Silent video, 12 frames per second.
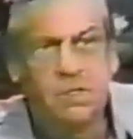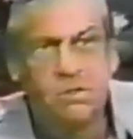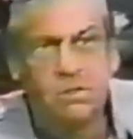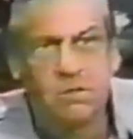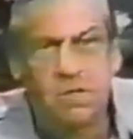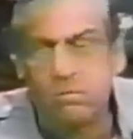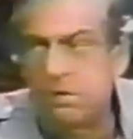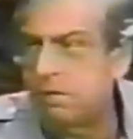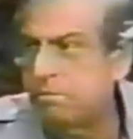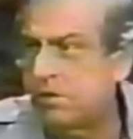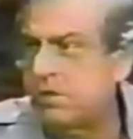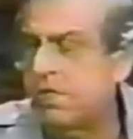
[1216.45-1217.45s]
So they
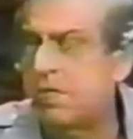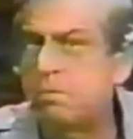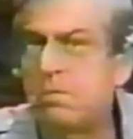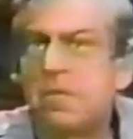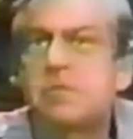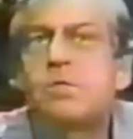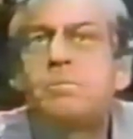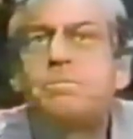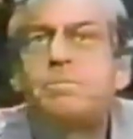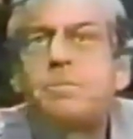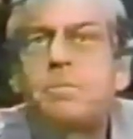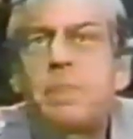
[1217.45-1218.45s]
weren't missing any bets.
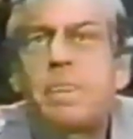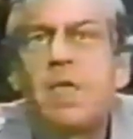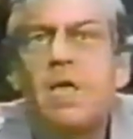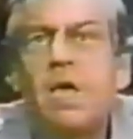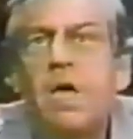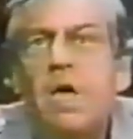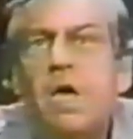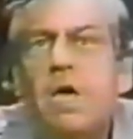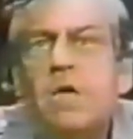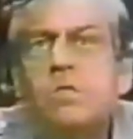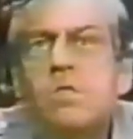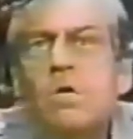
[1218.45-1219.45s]

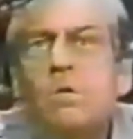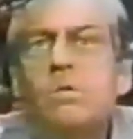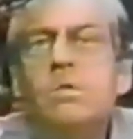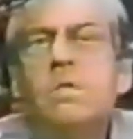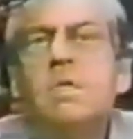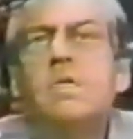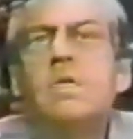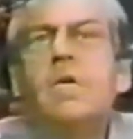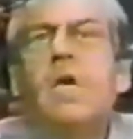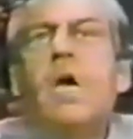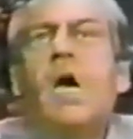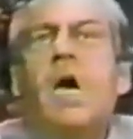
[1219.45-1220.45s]
So
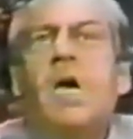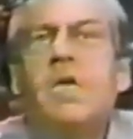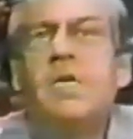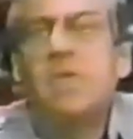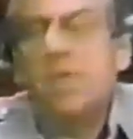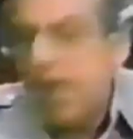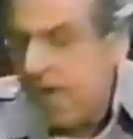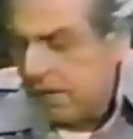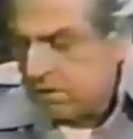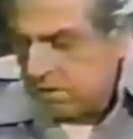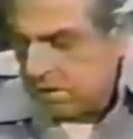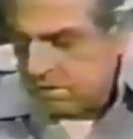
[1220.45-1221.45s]
I uh,
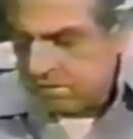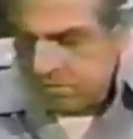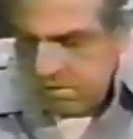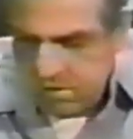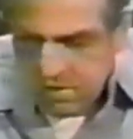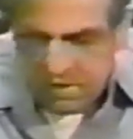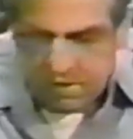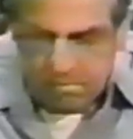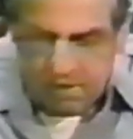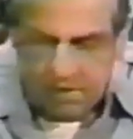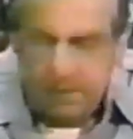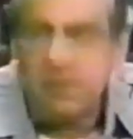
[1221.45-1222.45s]
asked Joseph Coyne
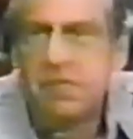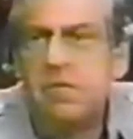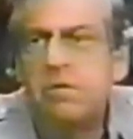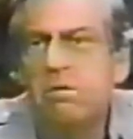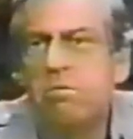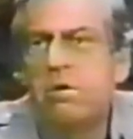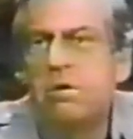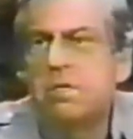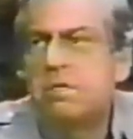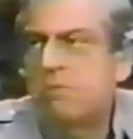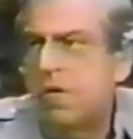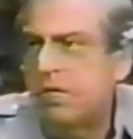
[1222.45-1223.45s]
about the
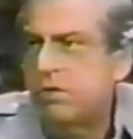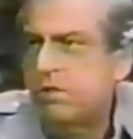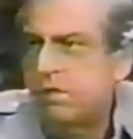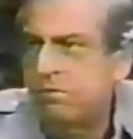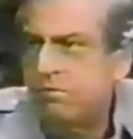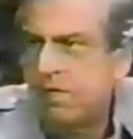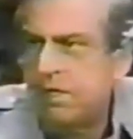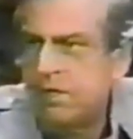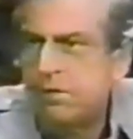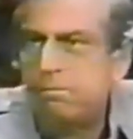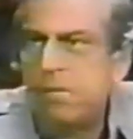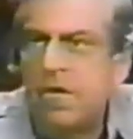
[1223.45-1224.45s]
voting rights of the
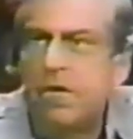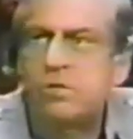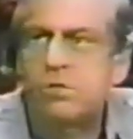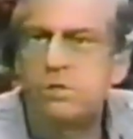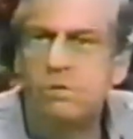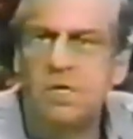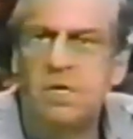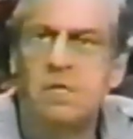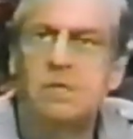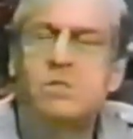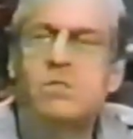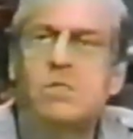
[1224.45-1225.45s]
various banks who
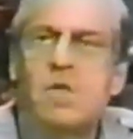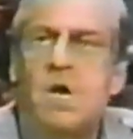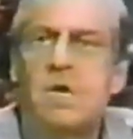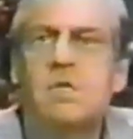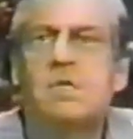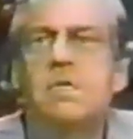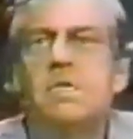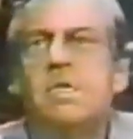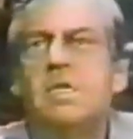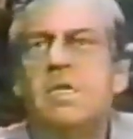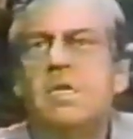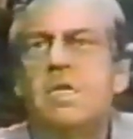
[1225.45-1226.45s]
held stock
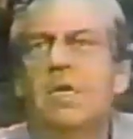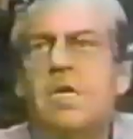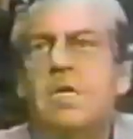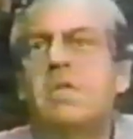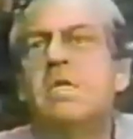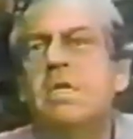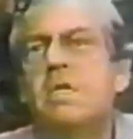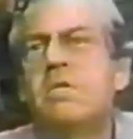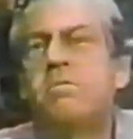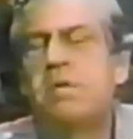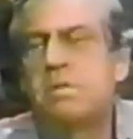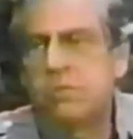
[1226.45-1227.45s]
in
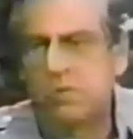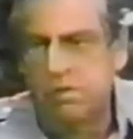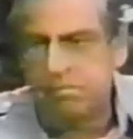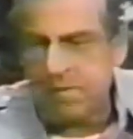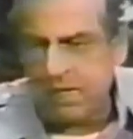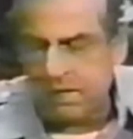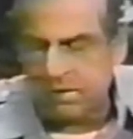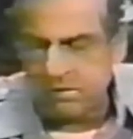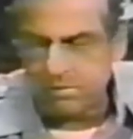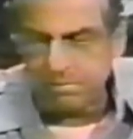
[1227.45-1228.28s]
the Federal Reserve banks.